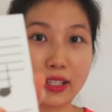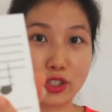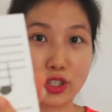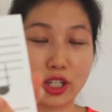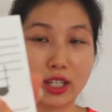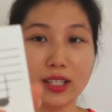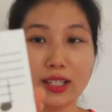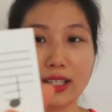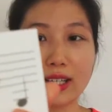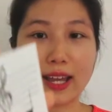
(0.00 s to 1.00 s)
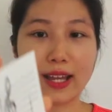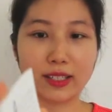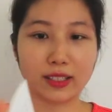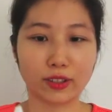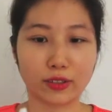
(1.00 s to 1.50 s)
G, and
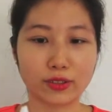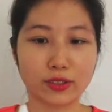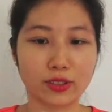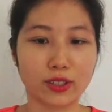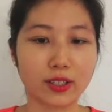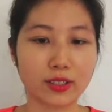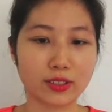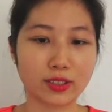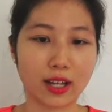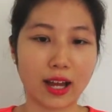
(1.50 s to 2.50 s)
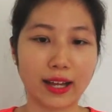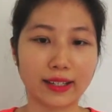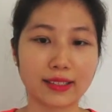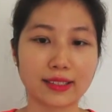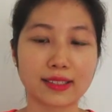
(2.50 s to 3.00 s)
it goes to the
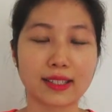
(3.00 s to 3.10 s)
highest